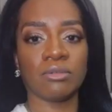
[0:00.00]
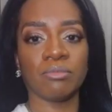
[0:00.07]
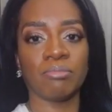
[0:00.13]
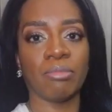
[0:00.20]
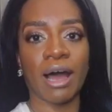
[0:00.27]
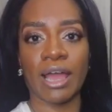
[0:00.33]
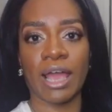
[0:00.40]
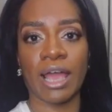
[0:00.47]

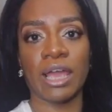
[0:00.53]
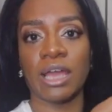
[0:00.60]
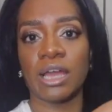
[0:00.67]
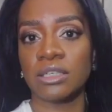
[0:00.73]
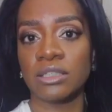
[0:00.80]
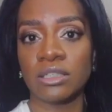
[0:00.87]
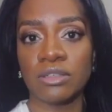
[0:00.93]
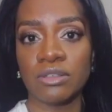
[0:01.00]
by
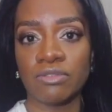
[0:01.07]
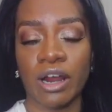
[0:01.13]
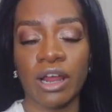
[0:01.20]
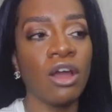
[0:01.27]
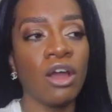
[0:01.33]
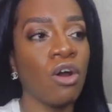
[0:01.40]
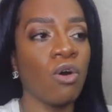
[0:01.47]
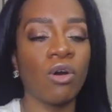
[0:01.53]
hand,
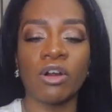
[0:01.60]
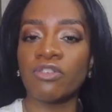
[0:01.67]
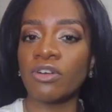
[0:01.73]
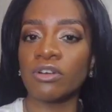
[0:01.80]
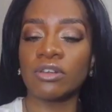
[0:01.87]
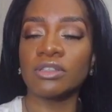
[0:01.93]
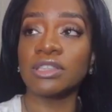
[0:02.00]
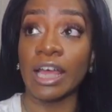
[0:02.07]
right? Or
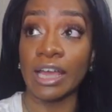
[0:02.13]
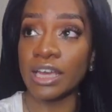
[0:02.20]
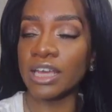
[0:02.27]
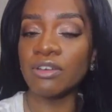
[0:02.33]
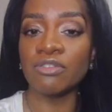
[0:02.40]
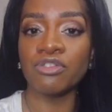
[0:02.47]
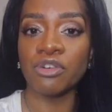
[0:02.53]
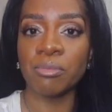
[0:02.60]
like
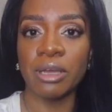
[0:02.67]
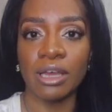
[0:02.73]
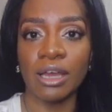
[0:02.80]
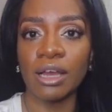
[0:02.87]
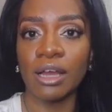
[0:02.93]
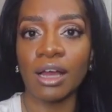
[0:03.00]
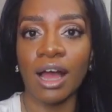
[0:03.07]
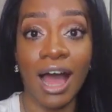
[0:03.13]
even for
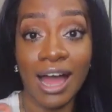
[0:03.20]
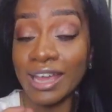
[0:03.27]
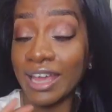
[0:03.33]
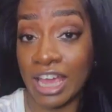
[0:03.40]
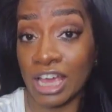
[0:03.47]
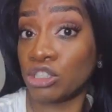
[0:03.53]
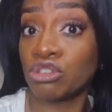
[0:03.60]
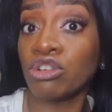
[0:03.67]
me, I
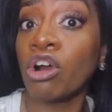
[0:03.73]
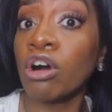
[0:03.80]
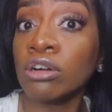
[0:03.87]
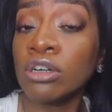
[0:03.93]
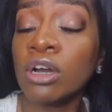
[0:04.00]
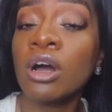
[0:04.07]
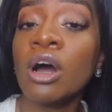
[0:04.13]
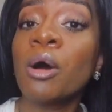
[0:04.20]
can't draw,
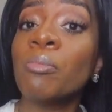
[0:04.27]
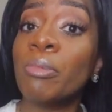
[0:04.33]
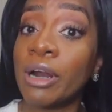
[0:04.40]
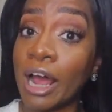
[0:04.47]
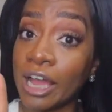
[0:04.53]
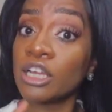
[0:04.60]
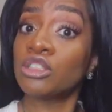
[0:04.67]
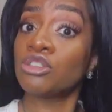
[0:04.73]
but
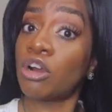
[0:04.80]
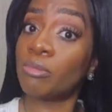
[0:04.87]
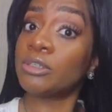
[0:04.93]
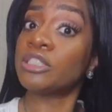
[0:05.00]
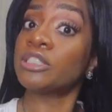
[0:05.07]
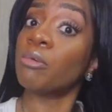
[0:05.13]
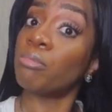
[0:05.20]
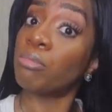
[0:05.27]
I can draw me
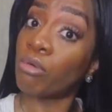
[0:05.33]
some